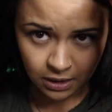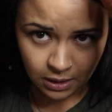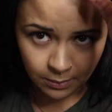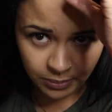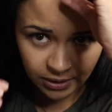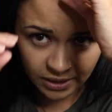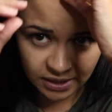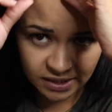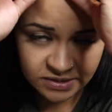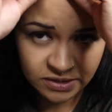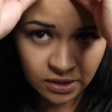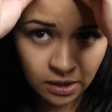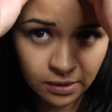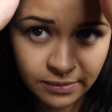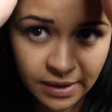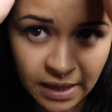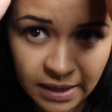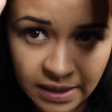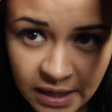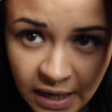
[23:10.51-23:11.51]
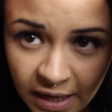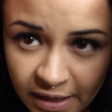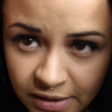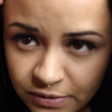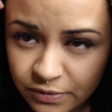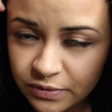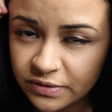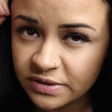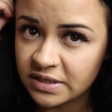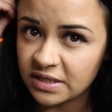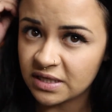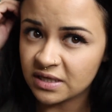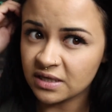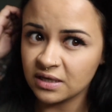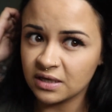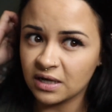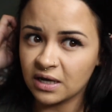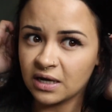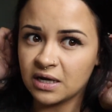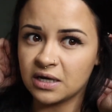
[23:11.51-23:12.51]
But it's already, I use the